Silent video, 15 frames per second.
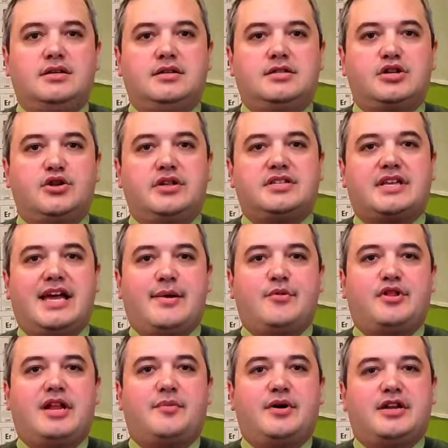So this
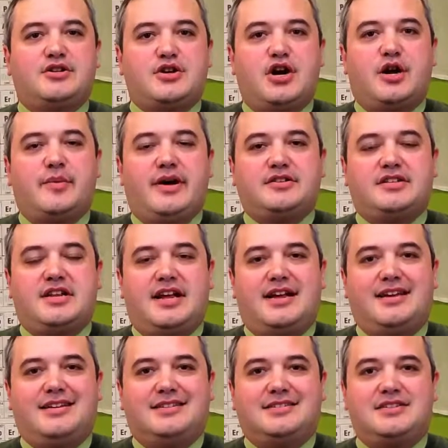camera that I'm going to talk about
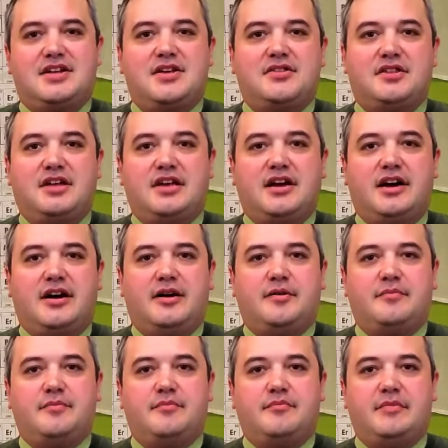today is the uh,
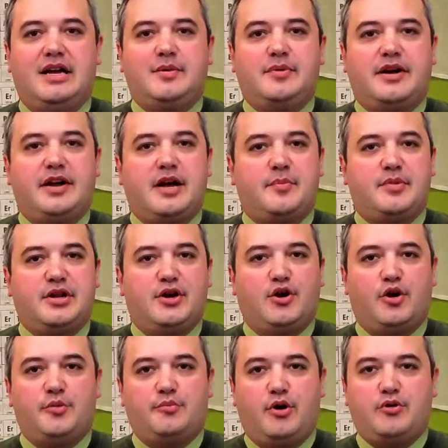made by a company
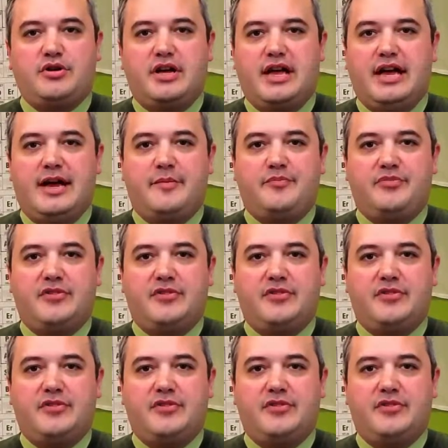called Moticam,